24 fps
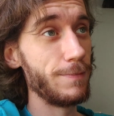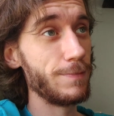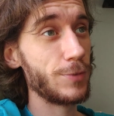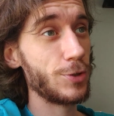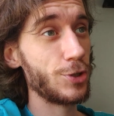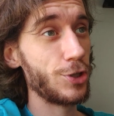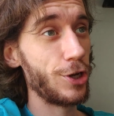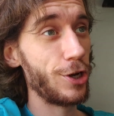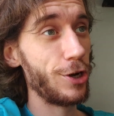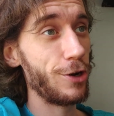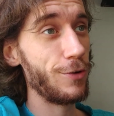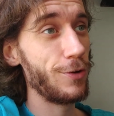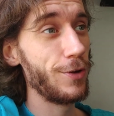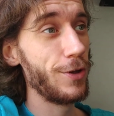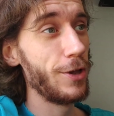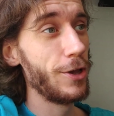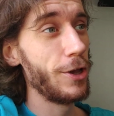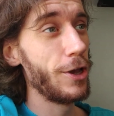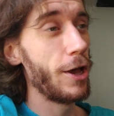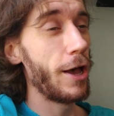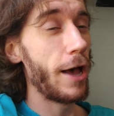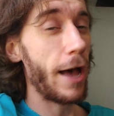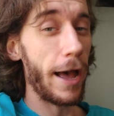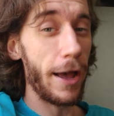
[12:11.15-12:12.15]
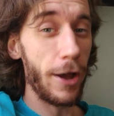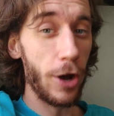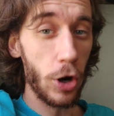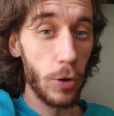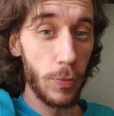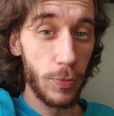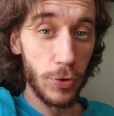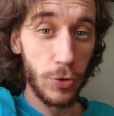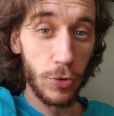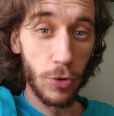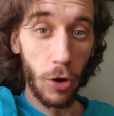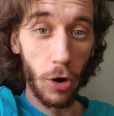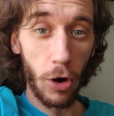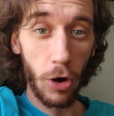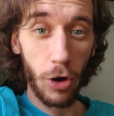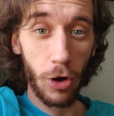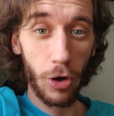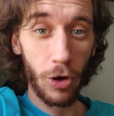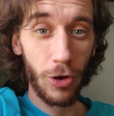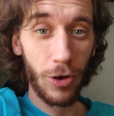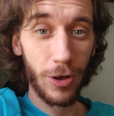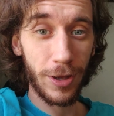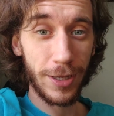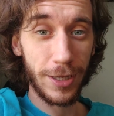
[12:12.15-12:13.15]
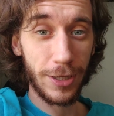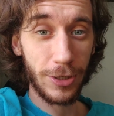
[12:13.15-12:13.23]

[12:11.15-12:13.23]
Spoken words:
So I hope you all